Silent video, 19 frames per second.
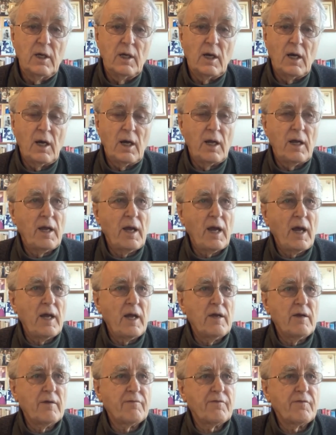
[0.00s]
I
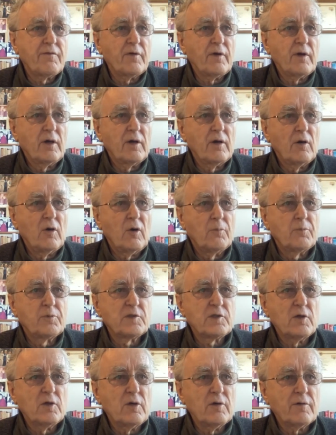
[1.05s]
have
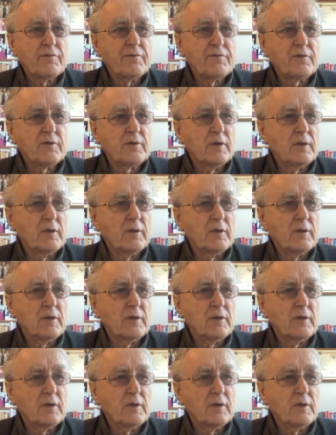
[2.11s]
observed